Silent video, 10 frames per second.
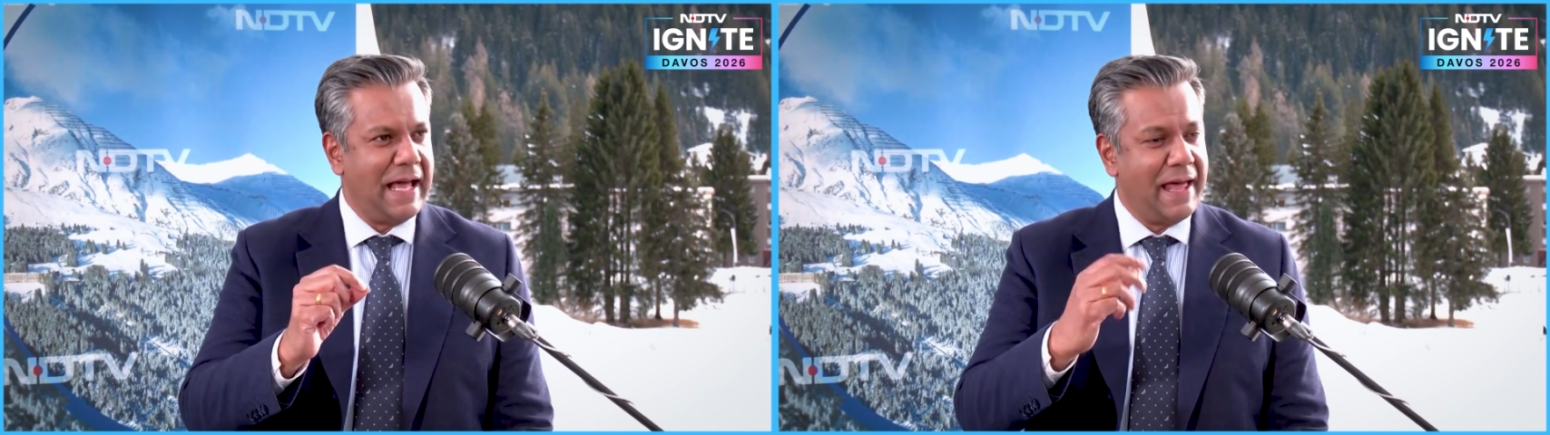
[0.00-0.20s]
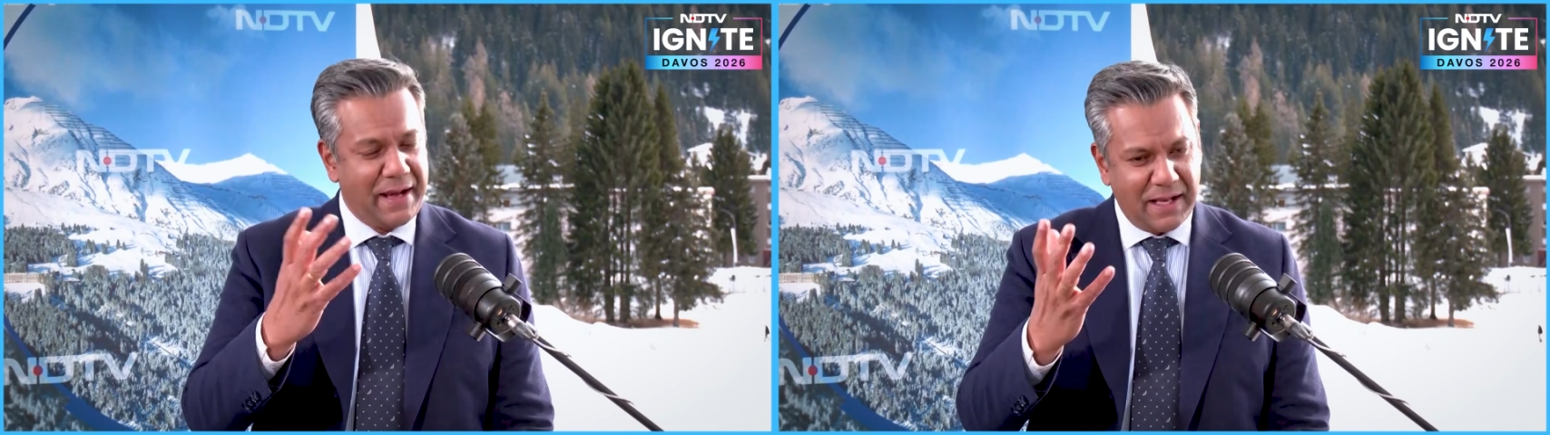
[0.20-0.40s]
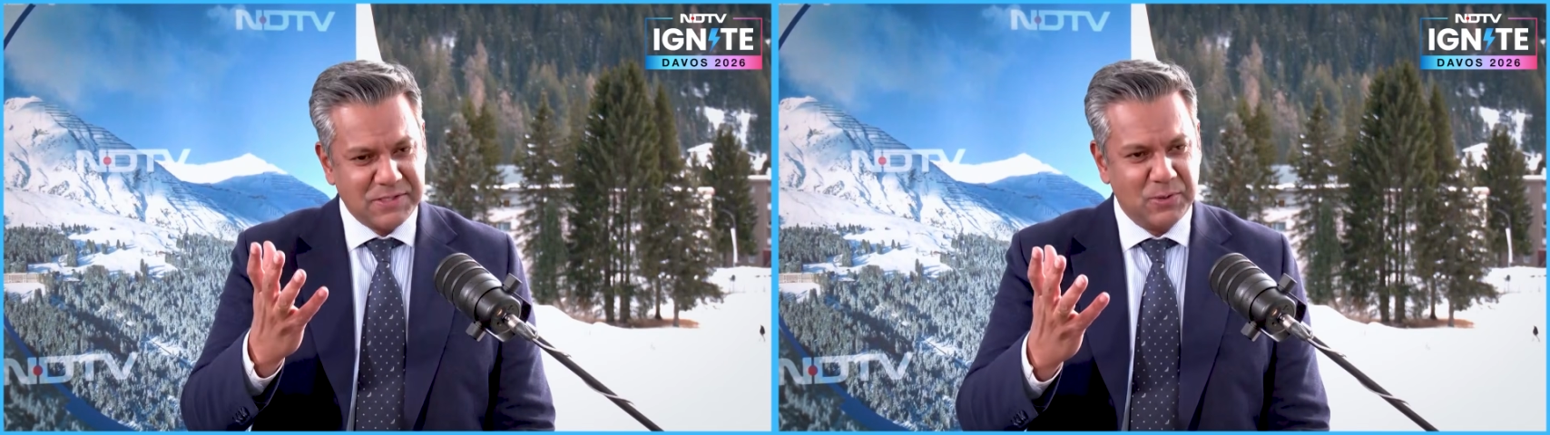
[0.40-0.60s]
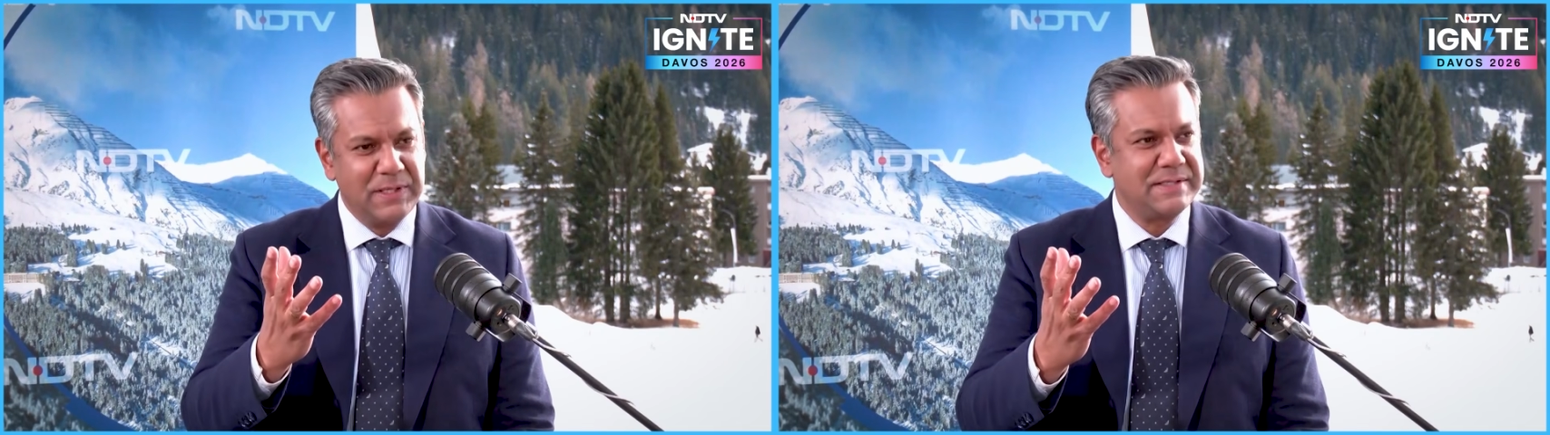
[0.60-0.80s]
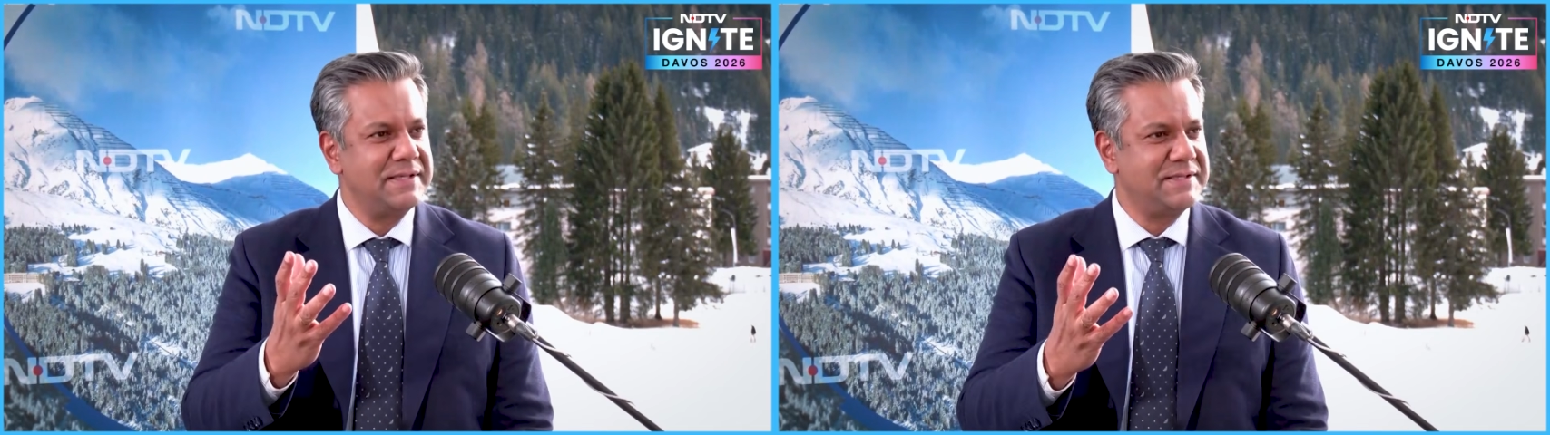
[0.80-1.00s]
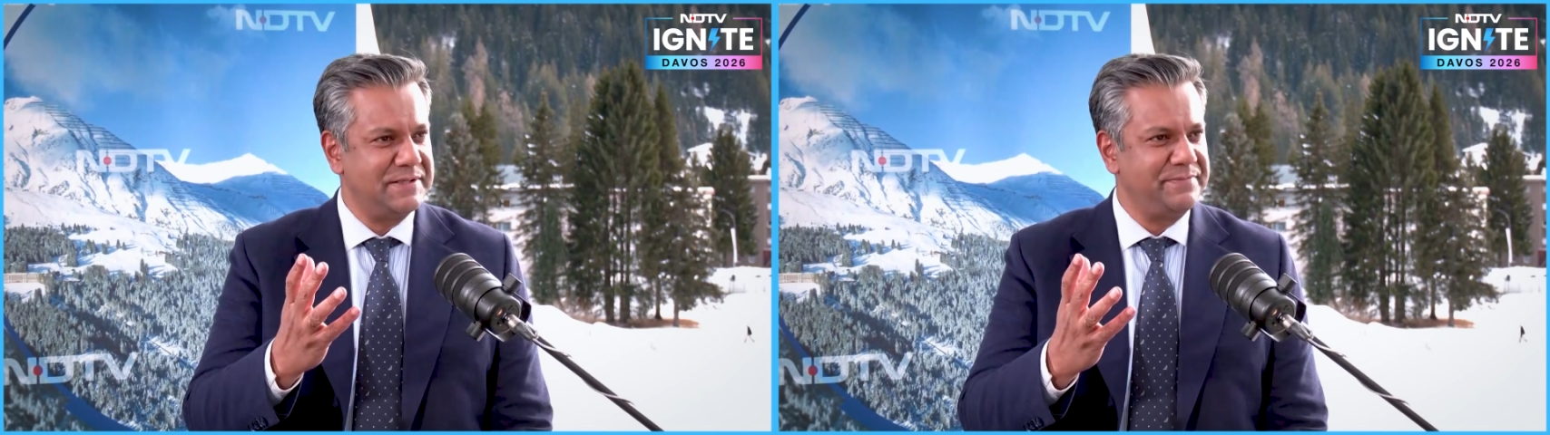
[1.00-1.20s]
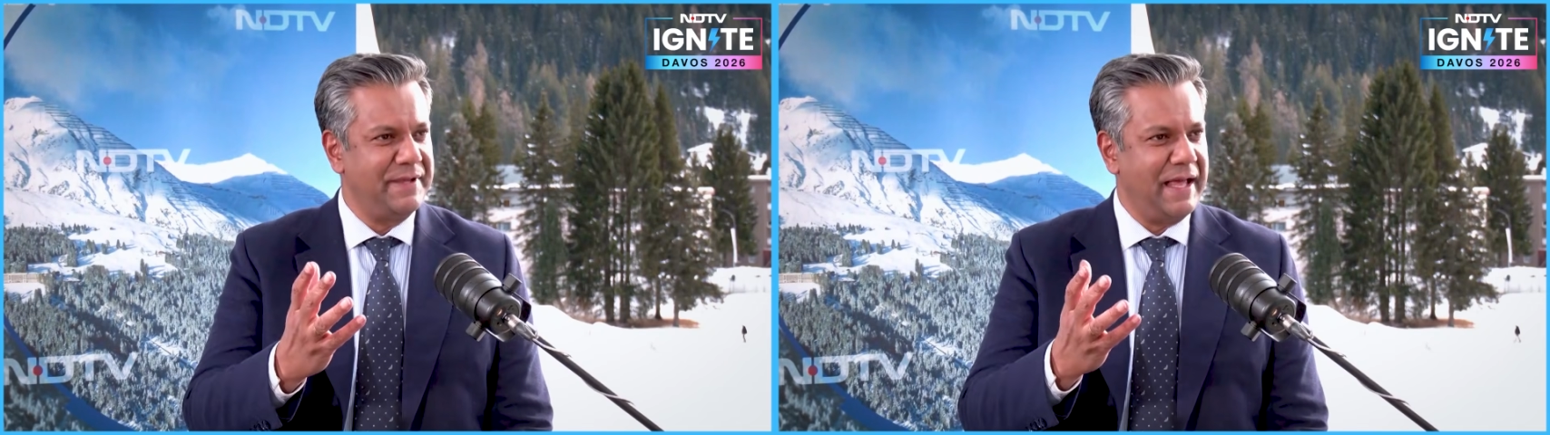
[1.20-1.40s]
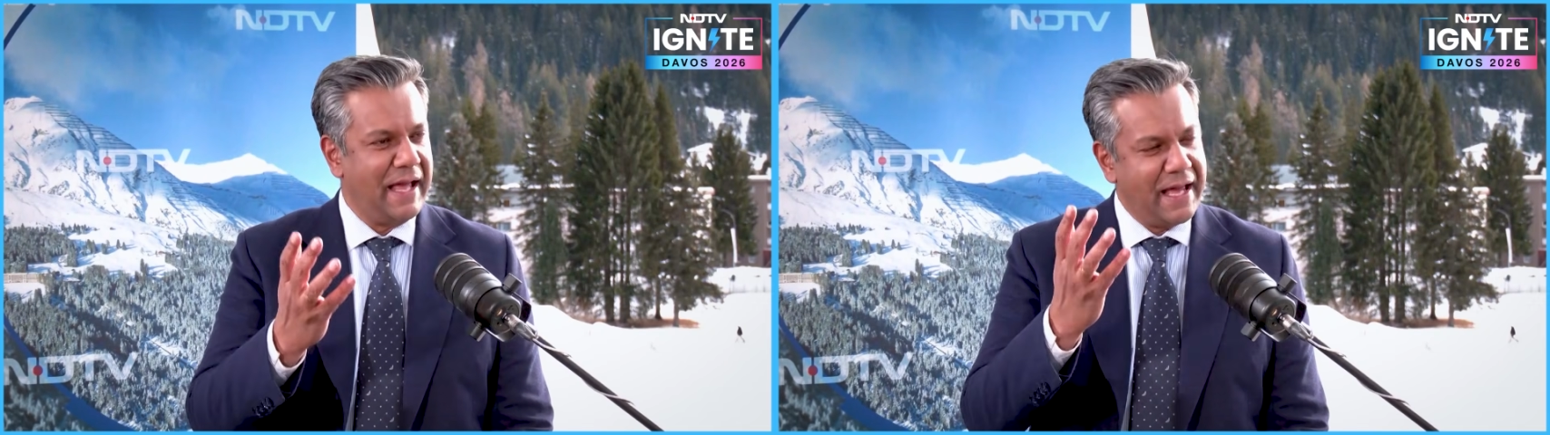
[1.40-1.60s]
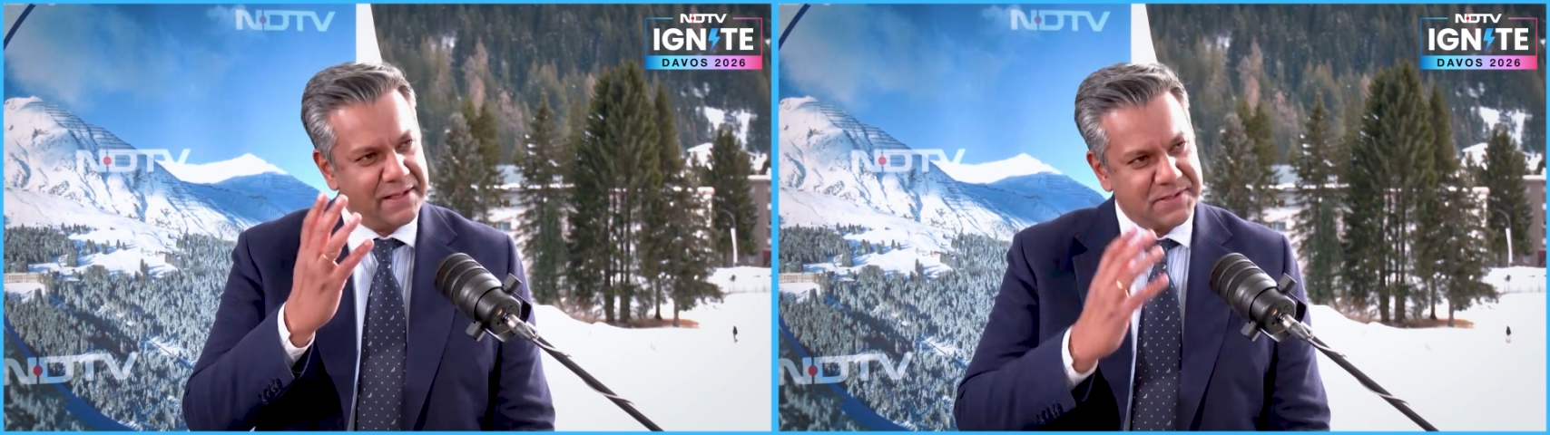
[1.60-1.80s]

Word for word: and our solar system and